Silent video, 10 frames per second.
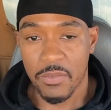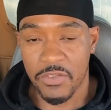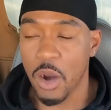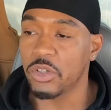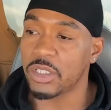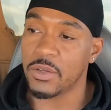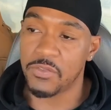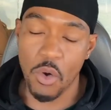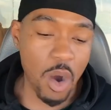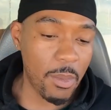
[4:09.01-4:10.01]
First
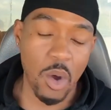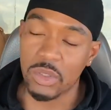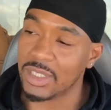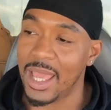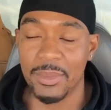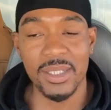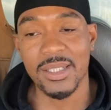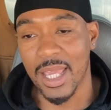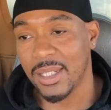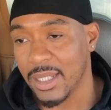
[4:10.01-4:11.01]
and foremost, let me
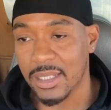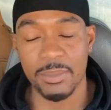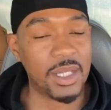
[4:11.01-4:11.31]
say this